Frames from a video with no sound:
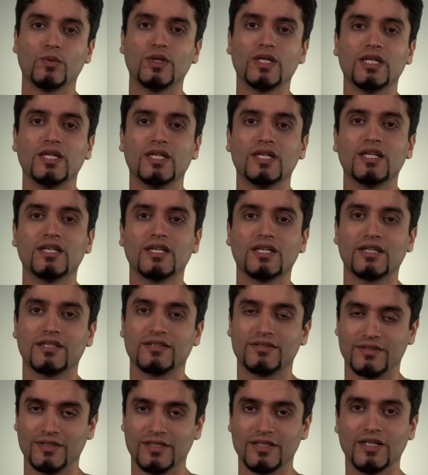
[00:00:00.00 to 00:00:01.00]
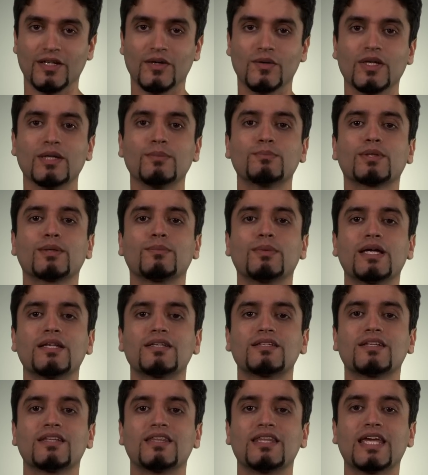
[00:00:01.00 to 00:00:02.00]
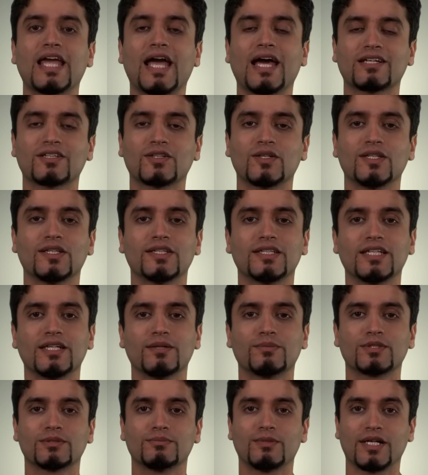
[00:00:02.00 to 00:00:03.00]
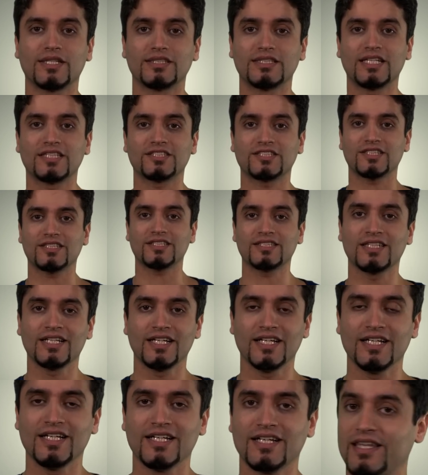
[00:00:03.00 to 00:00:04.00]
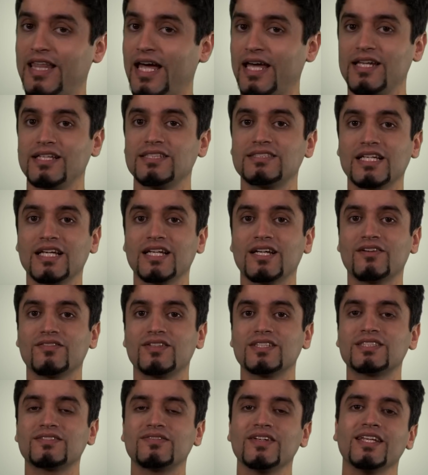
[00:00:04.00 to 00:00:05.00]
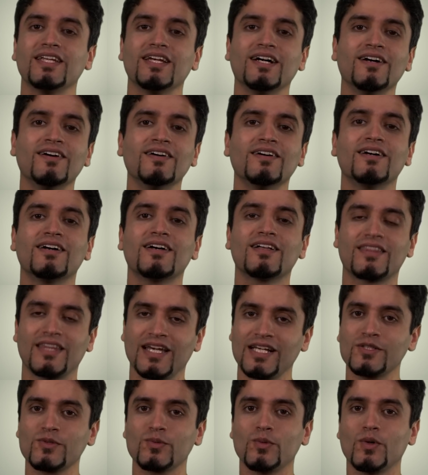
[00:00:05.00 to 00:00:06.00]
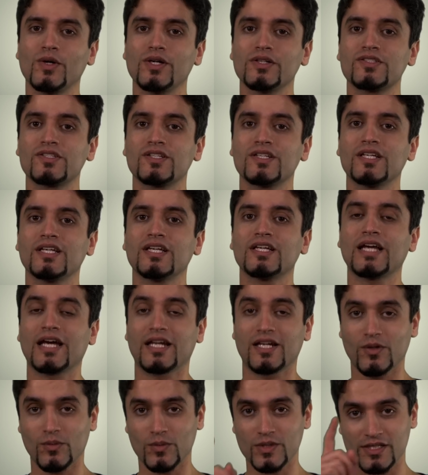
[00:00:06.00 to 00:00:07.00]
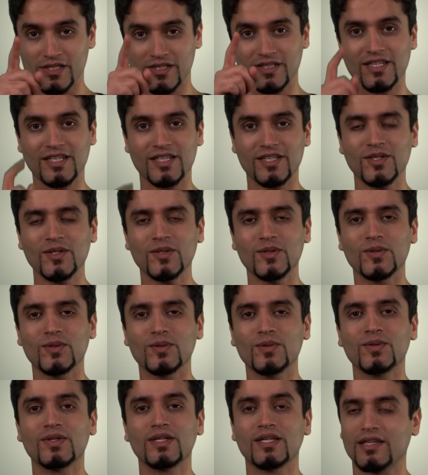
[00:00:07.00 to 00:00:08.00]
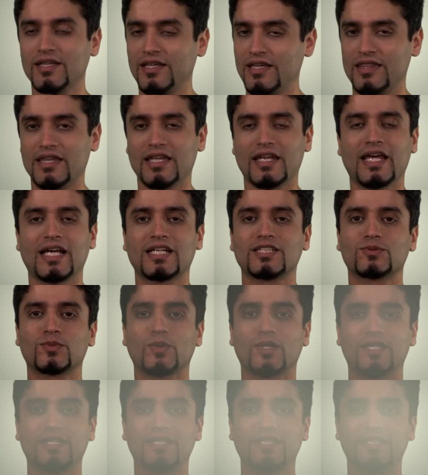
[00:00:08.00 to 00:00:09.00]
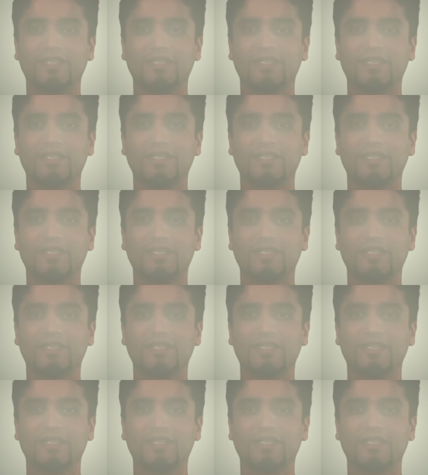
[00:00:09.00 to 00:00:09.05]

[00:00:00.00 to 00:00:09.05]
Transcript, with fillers: we, you know, implement the ant colony optimization. That is the end of this video. Thanks for watching, and I will see you in the next one.